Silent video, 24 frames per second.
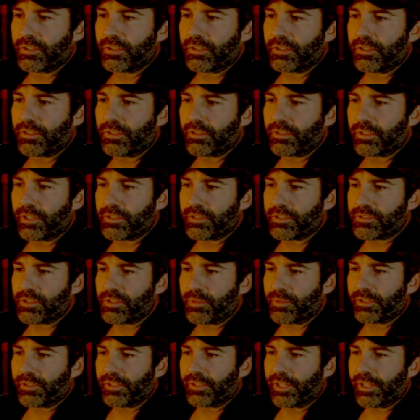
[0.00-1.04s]
you'll get
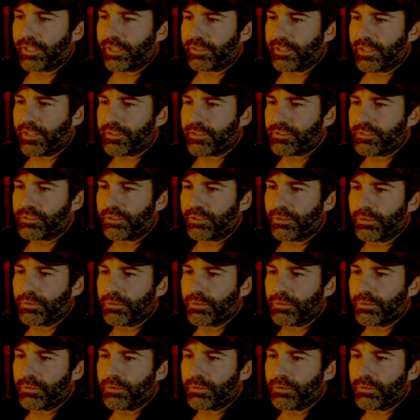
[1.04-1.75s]
something like this too,